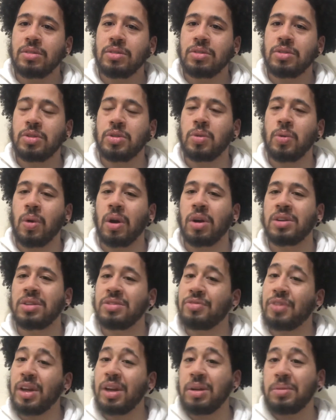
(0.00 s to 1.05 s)
to our
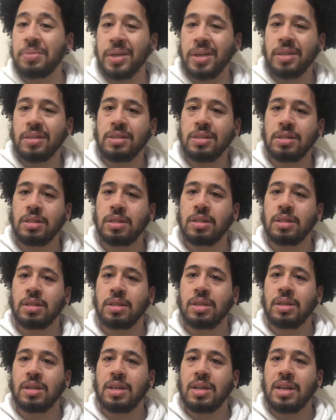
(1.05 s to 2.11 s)
development.
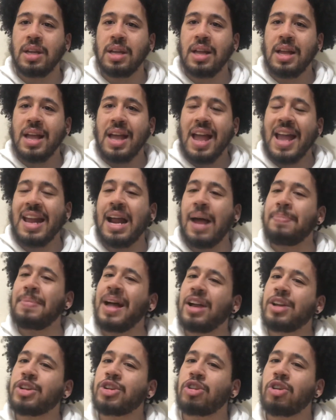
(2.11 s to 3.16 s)
And I'm
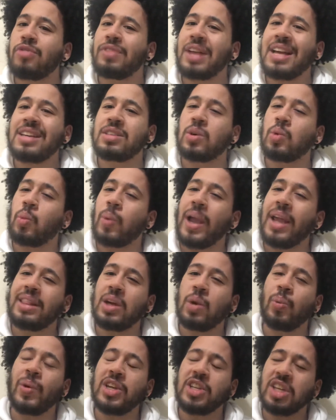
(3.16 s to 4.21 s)
not sure if that's a way that
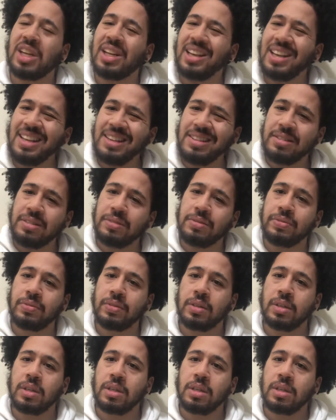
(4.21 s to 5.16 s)
we should live.